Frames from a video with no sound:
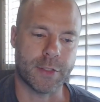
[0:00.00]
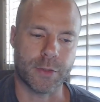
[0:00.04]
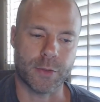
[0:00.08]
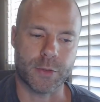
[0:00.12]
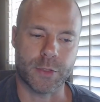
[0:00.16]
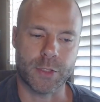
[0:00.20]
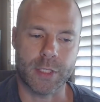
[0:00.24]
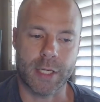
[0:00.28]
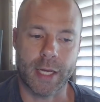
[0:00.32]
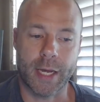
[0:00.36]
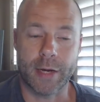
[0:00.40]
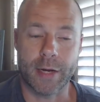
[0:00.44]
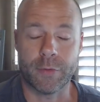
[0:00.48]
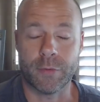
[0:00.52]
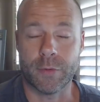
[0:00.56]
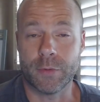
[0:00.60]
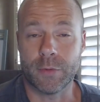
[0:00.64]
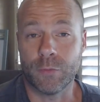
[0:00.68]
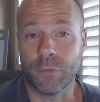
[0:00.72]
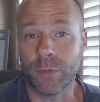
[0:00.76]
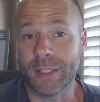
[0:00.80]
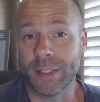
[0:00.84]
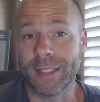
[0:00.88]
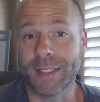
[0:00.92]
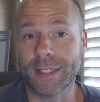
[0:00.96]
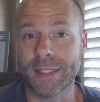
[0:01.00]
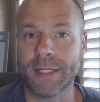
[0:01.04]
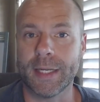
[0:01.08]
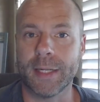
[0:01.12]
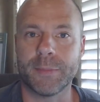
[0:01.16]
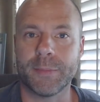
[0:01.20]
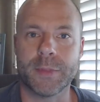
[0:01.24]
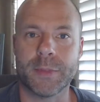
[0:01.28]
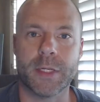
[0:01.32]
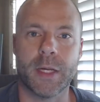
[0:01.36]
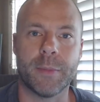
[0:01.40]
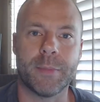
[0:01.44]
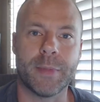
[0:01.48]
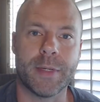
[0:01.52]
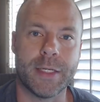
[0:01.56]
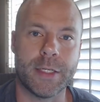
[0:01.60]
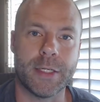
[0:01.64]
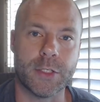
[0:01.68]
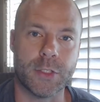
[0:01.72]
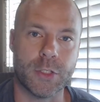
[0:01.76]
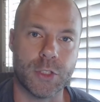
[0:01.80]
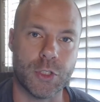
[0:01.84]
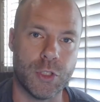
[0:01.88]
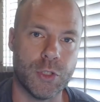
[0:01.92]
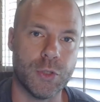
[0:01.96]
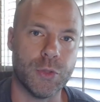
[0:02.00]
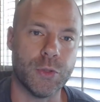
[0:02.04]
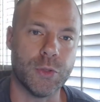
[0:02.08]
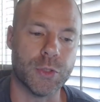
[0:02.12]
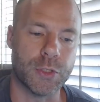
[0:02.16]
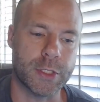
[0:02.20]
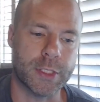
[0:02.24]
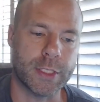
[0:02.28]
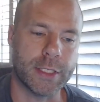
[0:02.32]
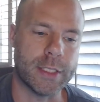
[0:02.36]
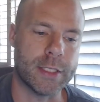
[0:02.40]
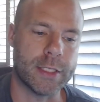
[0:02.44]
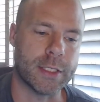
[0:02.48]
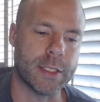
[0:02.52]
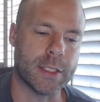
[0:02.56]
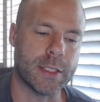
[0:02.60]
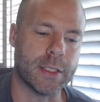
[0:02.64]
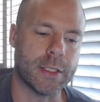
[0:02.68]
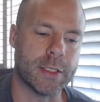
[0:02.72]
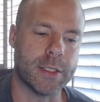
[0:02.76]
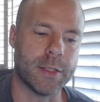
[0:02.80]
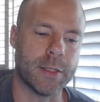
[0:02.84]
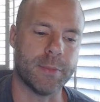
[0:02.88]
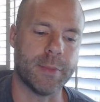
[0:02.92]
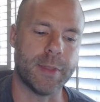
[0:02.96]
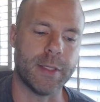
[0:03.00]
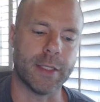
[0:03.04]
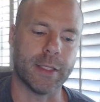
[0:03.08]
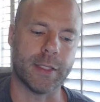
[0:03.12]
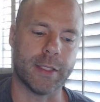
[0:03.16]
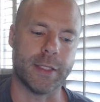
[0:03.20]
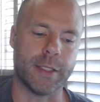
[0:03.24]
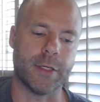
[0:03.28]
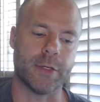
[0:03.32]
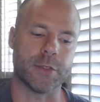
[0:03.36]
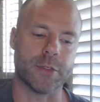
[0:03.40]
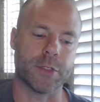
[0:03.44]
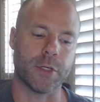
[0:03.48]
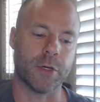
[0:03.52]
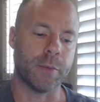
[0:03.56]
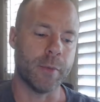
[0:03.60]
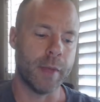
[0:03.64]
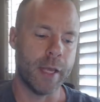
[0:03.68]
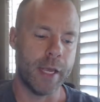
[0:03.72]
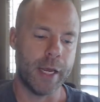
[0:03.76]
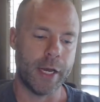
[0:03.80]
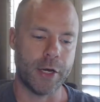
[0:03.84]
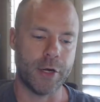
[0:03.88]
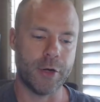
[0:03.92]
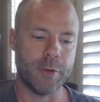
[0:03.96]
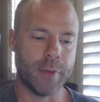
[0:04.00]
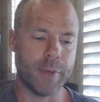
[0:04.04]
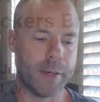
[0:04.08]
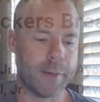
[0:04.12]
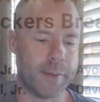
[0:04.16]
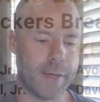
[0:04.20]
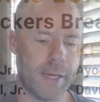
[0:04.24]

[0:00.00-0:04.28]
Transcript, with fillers: Ossai really steps up in his junior season to be the leader. So here are my